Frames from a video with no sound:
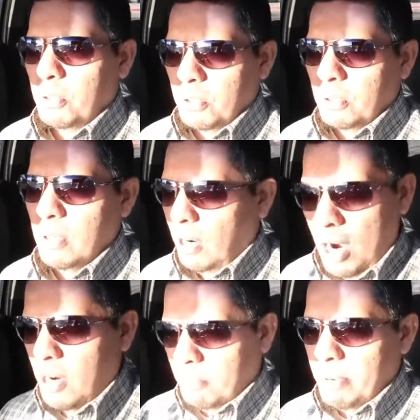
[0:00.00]
who
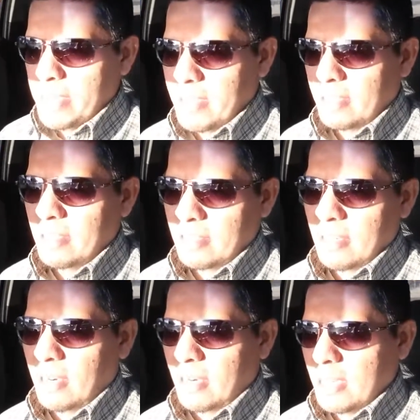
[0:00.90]
are on
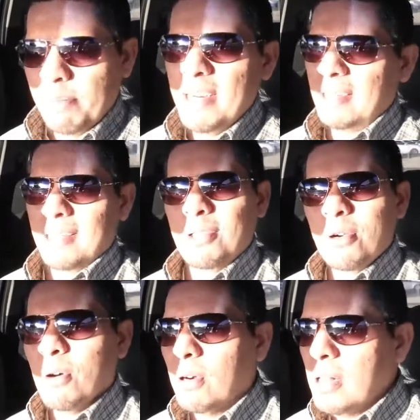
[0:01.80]
businesses, especially
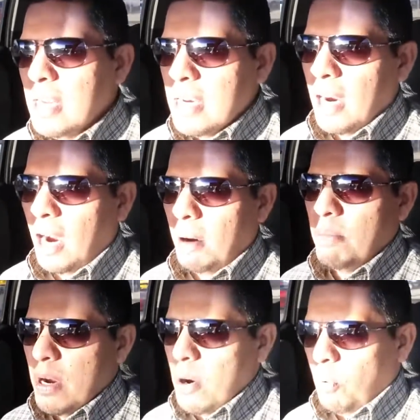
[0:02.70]
Google,
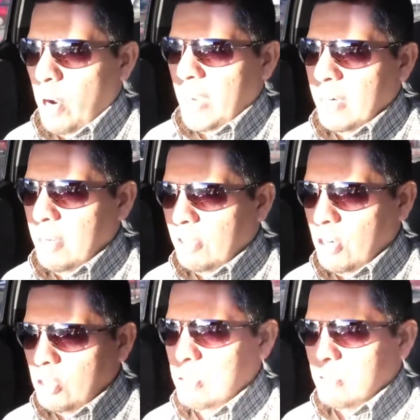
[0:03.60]
when
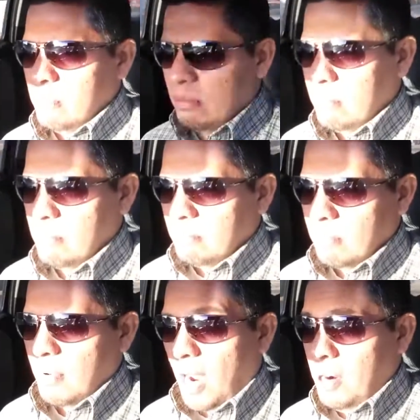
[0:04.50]
there's,
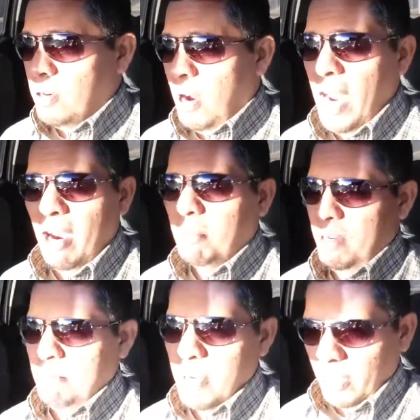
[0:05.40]
I don't know how
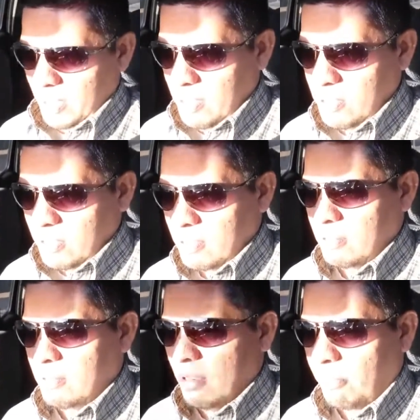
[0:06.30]
many
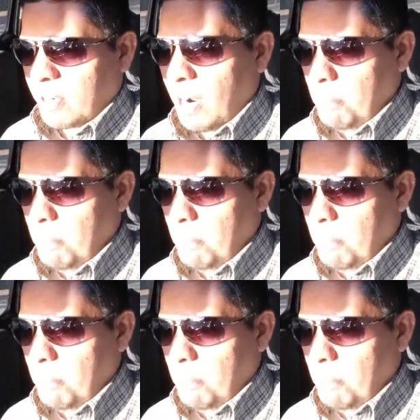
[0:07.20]
millions of